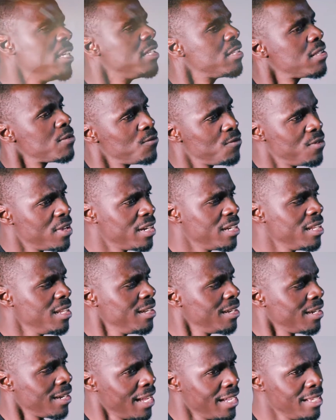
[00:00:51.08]
it's
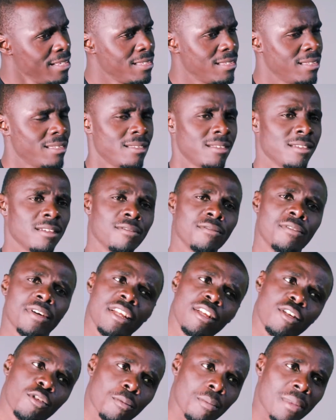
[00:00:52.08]
very nice,
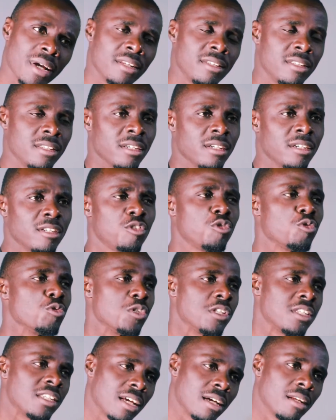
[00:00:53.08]
very romantic to
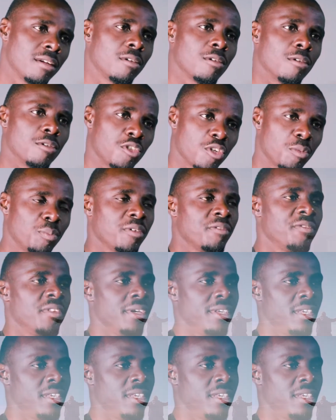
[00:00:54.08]
stand on top of the